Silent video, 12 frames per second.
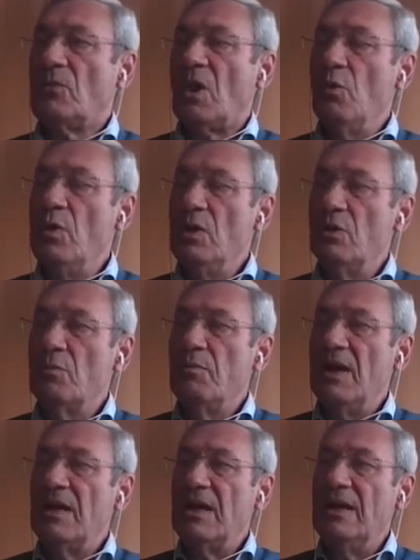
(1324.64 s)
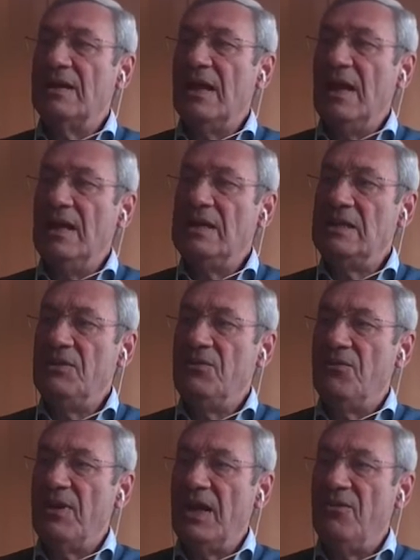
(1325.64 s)
We look back at
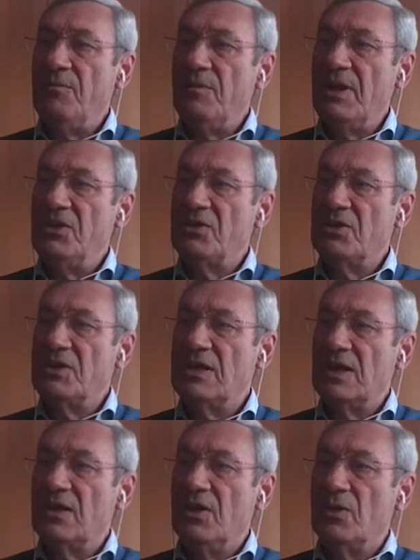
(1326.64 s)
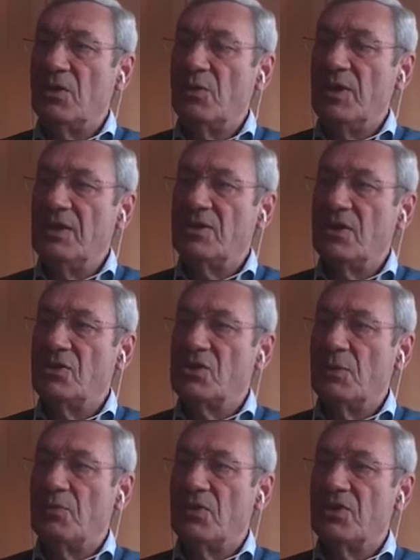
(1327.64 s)
85 patients that underwent such
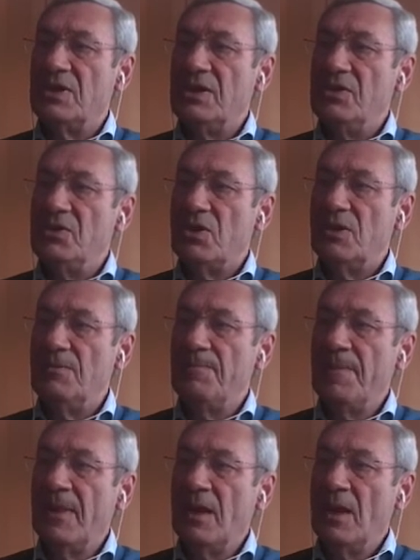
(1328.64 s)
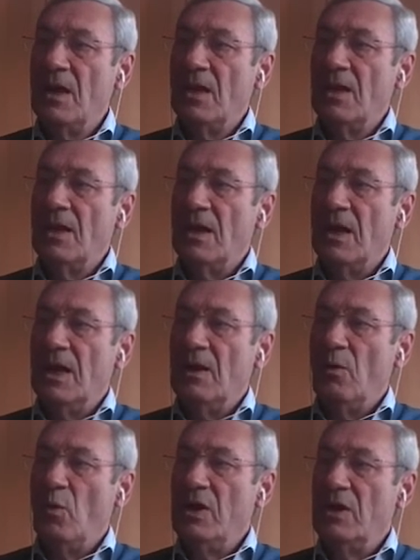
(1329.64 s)
a procedure.
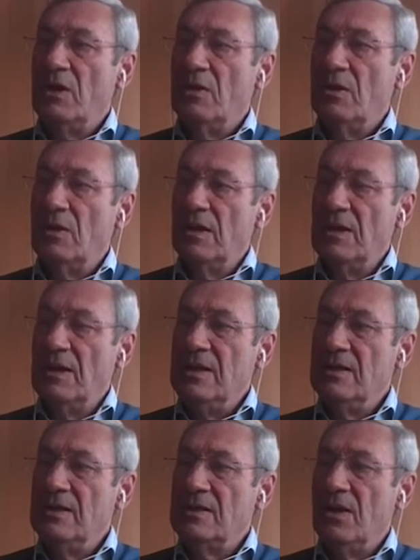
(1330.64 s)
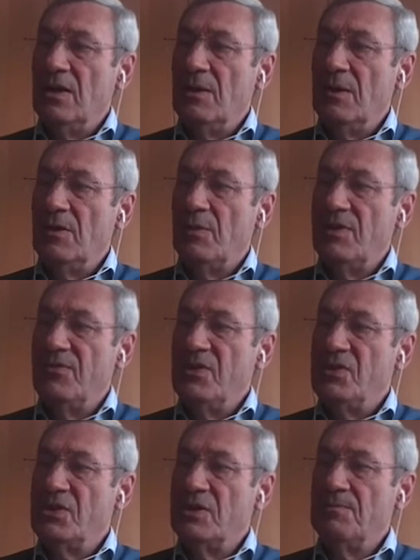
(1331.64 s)
We needed a
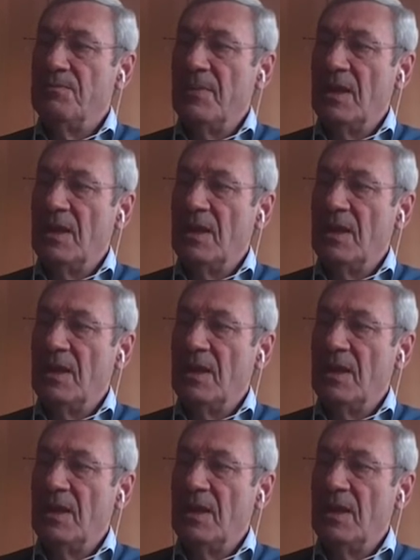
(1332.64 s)
revision